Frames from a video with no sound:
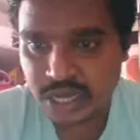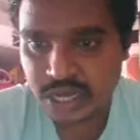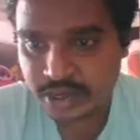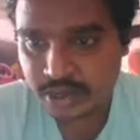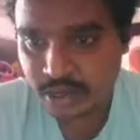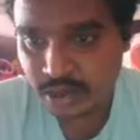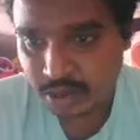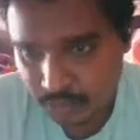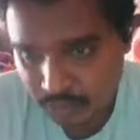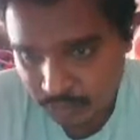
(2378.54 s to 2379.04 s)

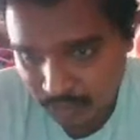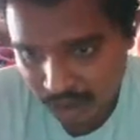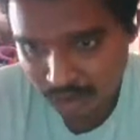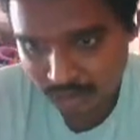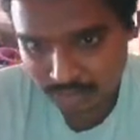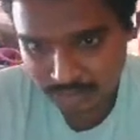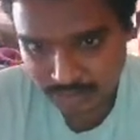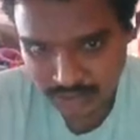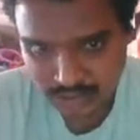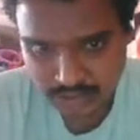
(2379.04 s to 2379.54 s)
outlet
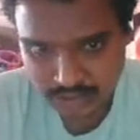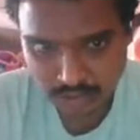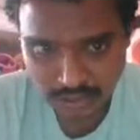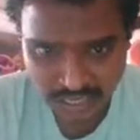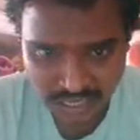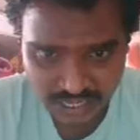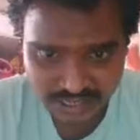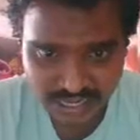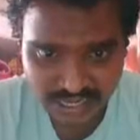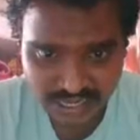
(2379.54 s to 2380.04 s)
valve.
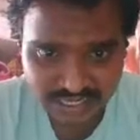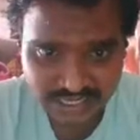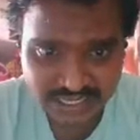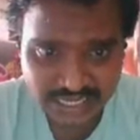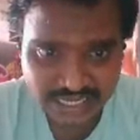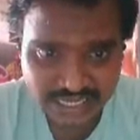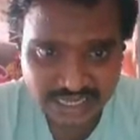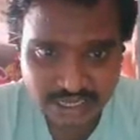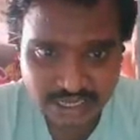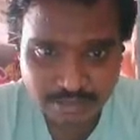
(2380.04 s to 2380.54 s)
Okay, that is
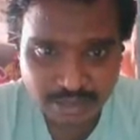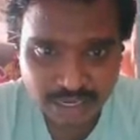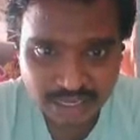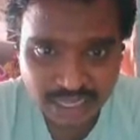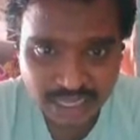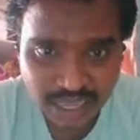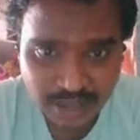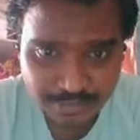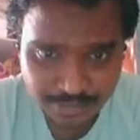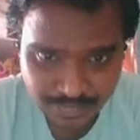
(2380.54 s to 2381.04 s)
nothing but
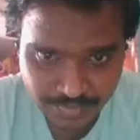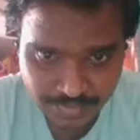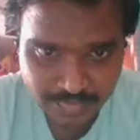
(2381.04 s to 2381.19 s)
the